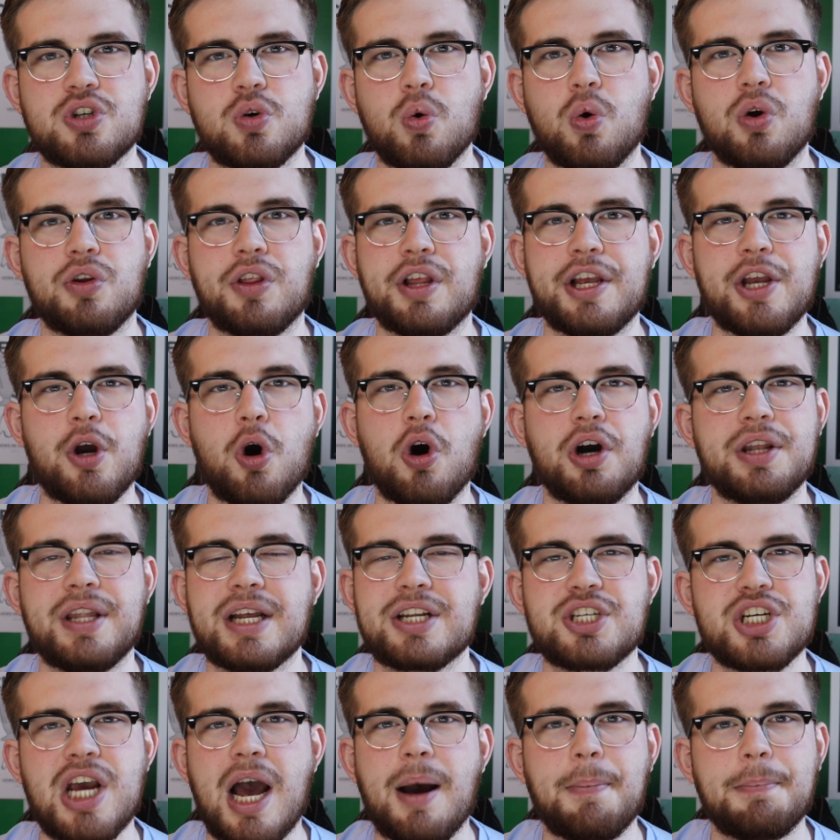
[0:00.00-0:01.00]
score late on in
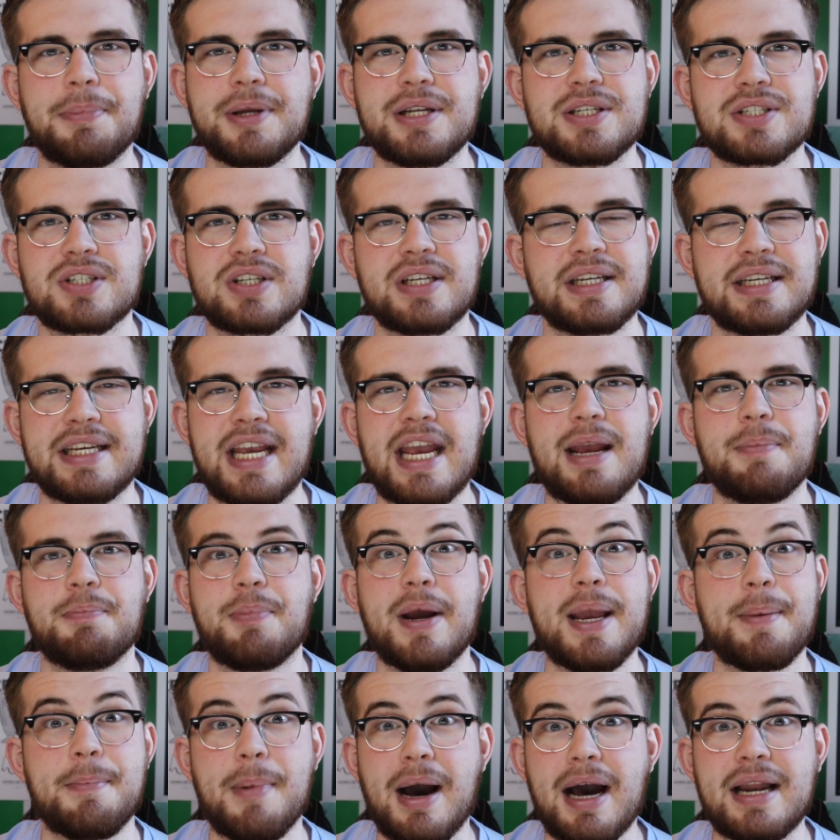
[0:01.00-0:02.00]
the Champions League game,
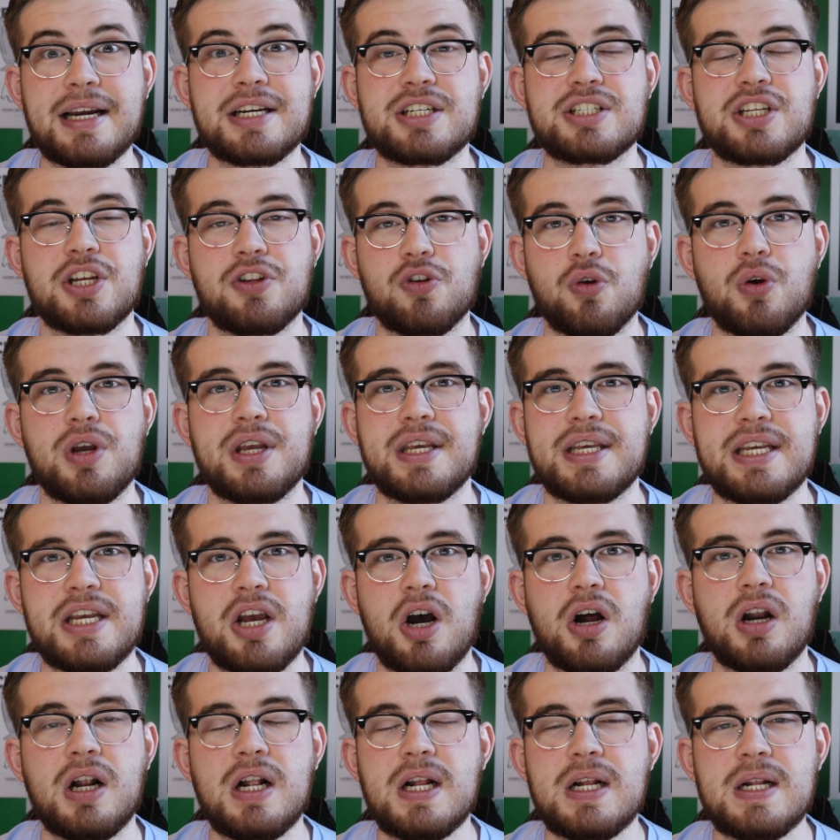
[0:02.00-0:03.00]
but he managed to do it
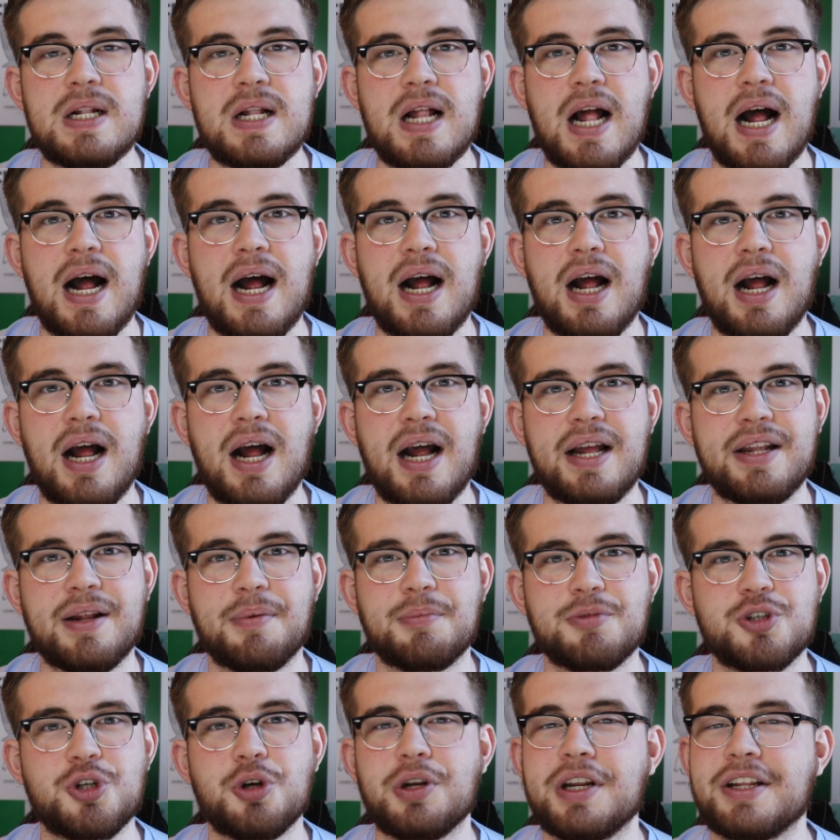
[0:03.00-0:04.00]
here, and
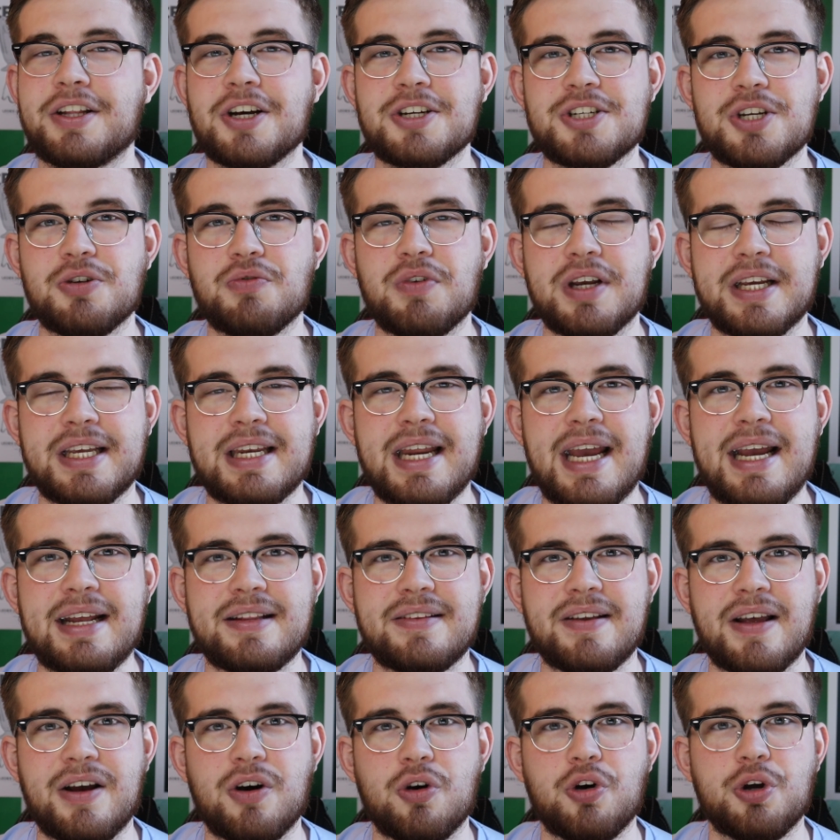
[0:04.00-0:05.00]
I'm sure he doesn't
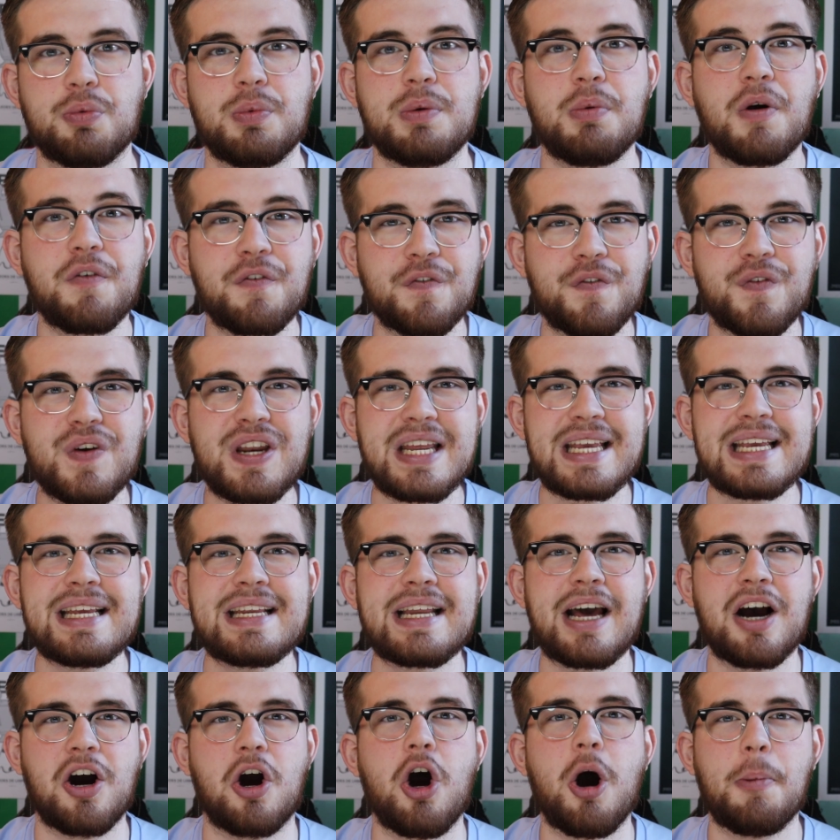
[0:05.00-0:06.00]
regret it. Like, we were
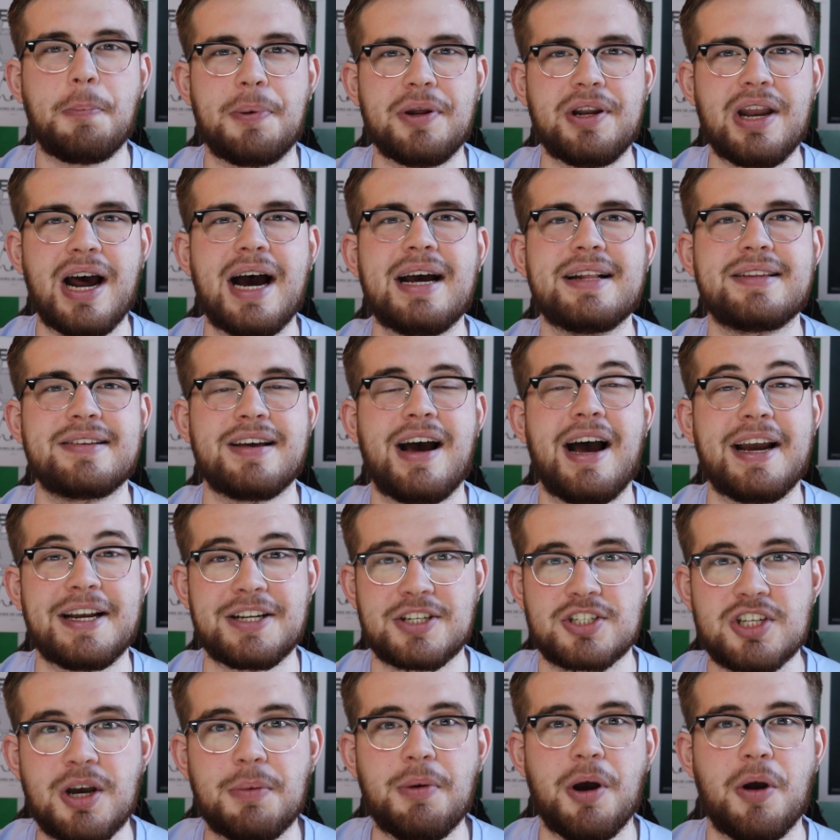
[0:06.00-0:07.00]
3-0 up in that
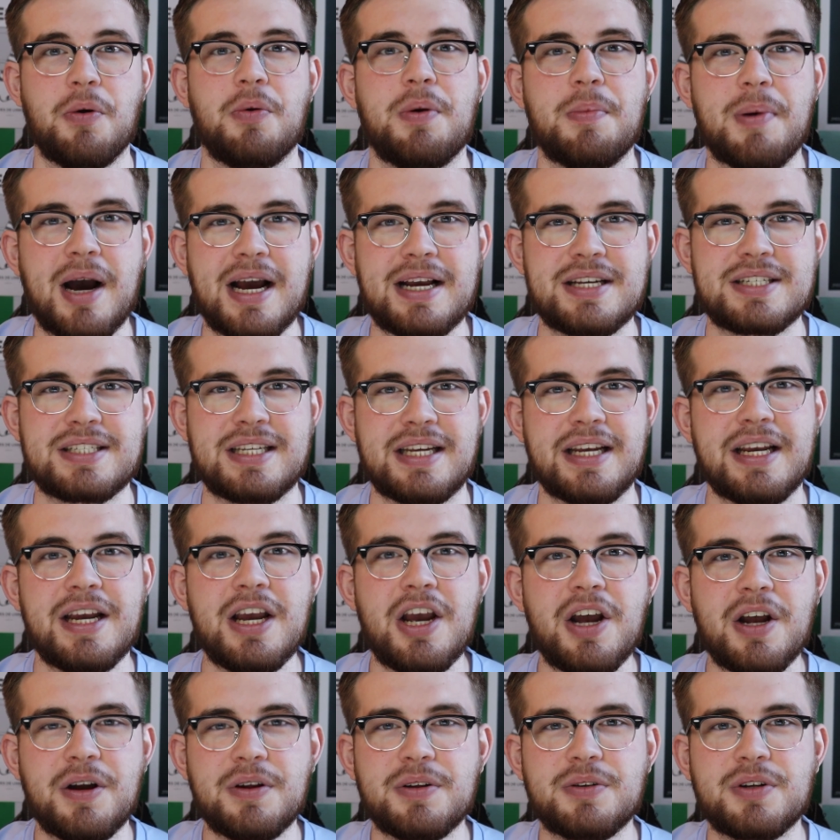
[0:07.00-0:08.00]
time. Somehow we managed to
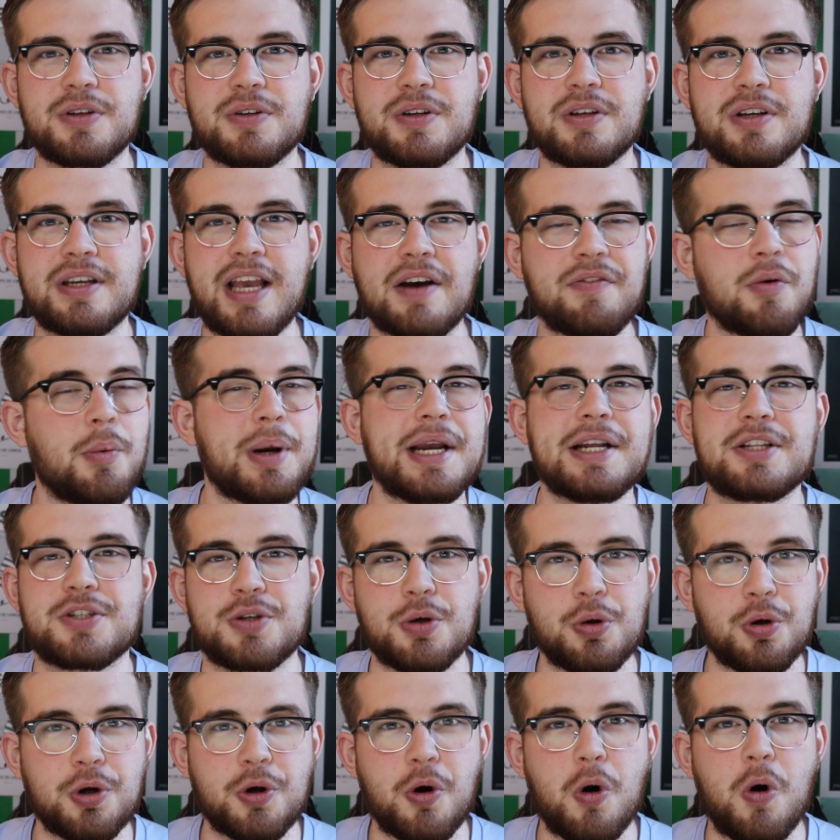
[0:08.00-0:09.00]
give away
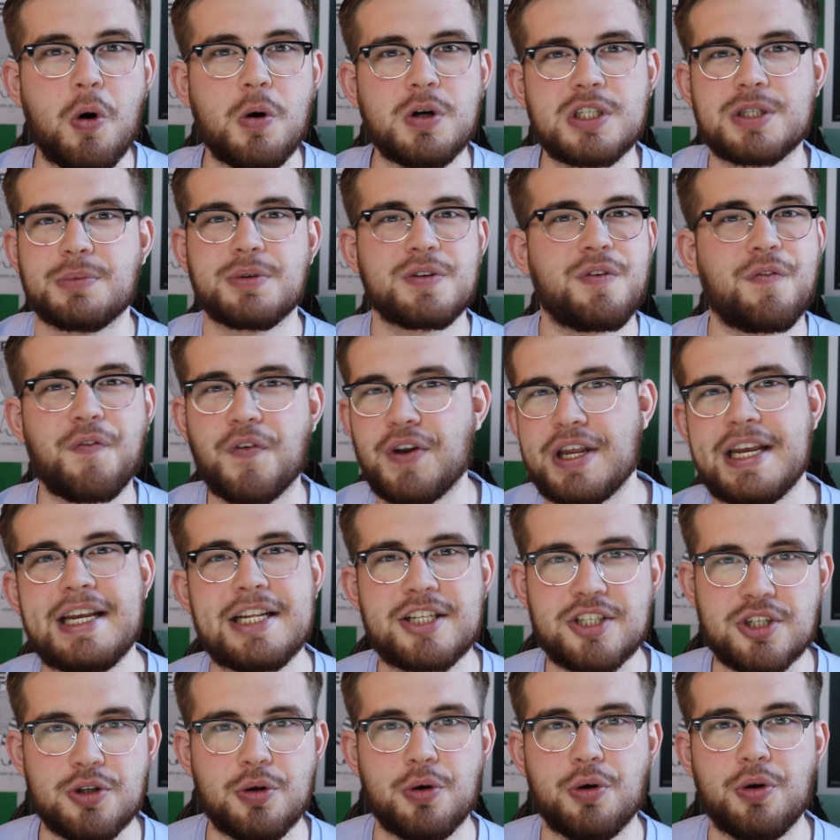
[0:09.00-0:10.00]
2 goals. It was
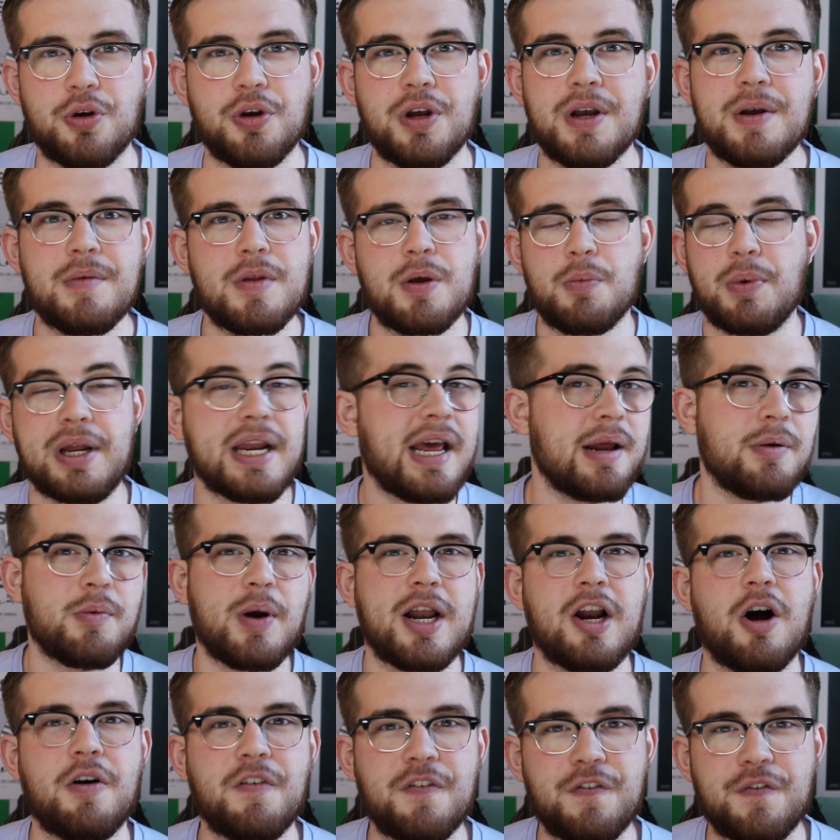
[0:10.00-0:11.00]
3-2. We then
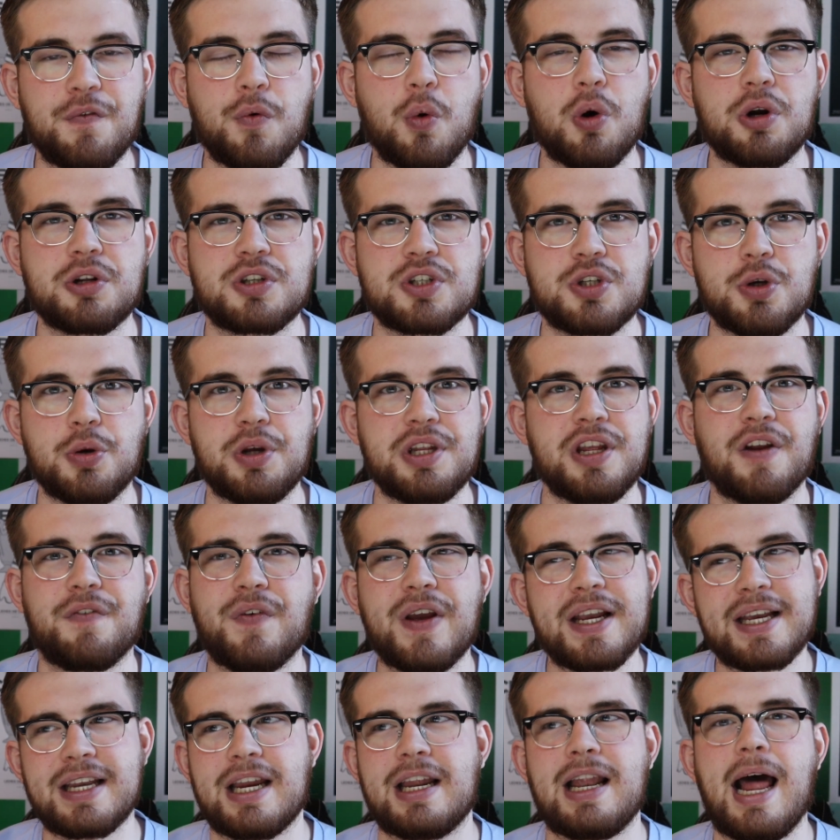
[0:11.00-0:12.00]
went up 4-2, and you're
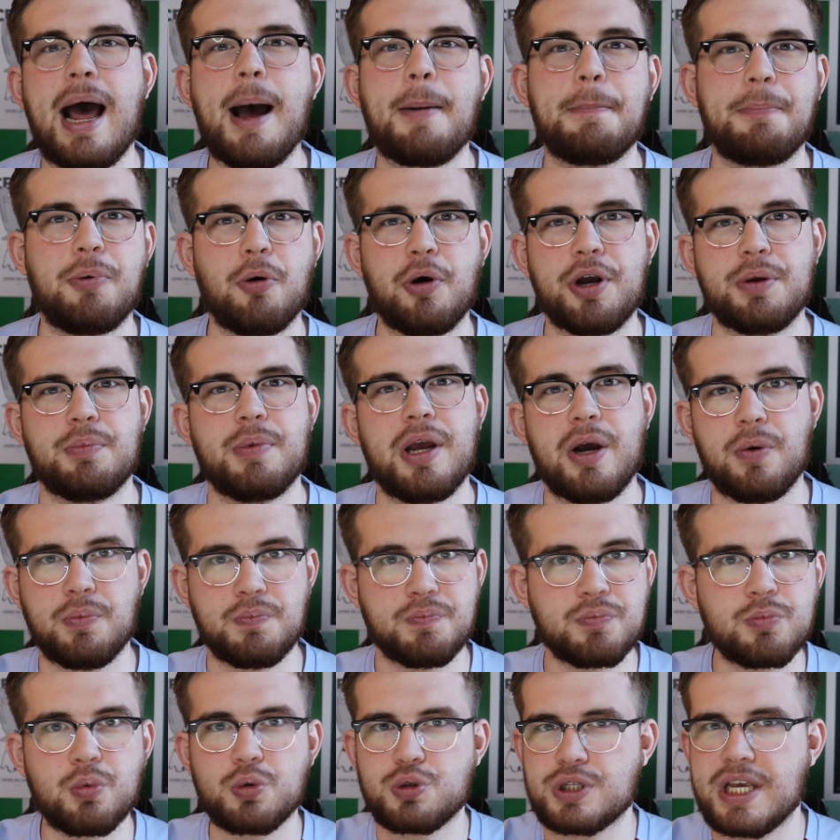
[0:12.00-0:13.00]
thinking at that point,
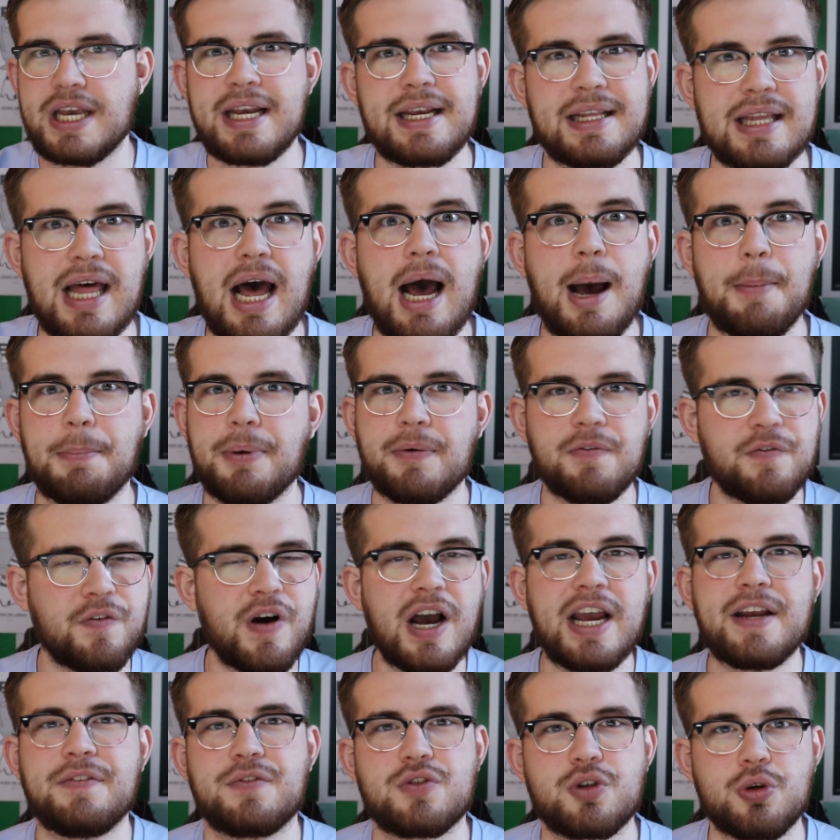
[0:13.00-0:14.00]
well, we'll take that. But
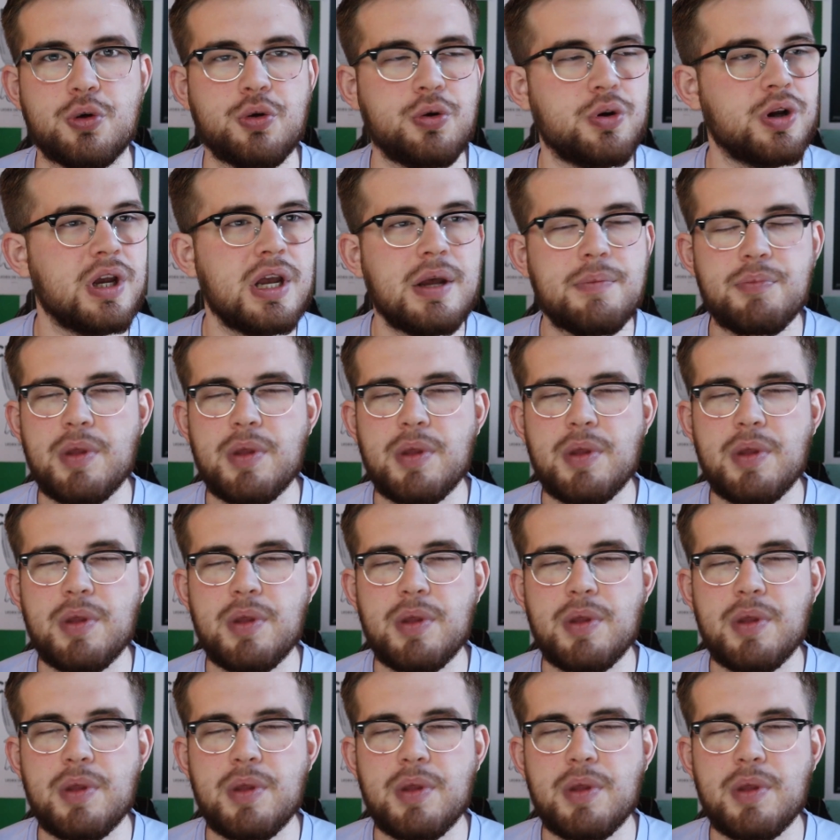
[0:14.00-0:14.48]
5-2,